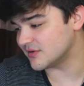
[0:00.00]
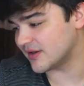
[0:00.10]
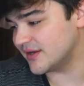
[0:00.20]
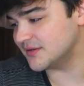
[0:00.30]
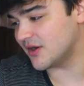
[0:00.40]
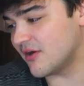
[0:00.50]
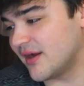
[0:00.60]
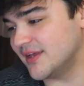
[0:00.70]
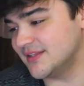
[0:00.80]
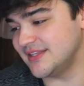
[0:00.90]
All
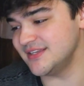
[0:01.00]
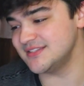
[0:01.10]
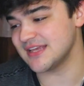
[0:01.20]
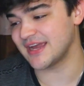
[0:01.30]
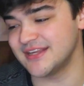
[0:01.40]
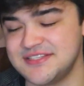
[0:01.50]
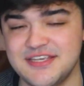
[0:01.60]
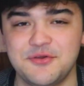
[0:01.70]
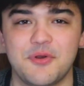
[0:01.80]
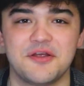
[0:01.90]
right. These, I can
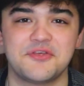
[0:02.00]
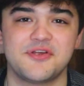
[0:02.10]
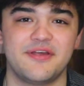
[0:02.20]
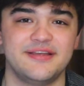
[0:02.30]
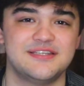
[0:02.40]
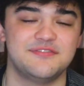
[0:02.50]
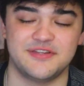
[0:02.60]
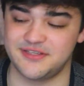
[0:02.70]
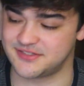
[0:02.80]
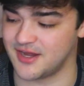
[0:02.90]
see where the
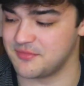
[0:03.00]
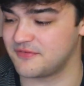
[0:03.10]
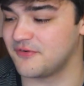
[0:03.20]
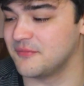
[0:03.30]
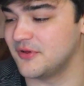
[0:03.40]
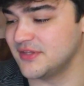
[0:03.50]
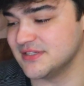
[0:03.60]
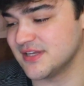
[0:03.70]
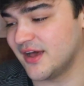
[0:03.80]
creativity is coming from on these